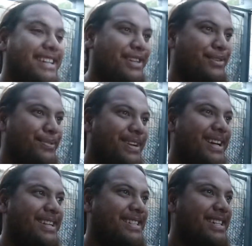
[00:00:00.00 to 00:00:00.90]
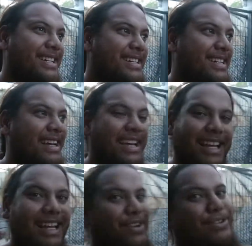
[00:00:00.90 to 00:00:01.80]
you guessed it,
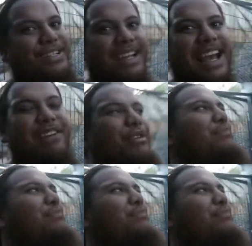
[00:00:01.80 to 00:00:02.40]
it also came off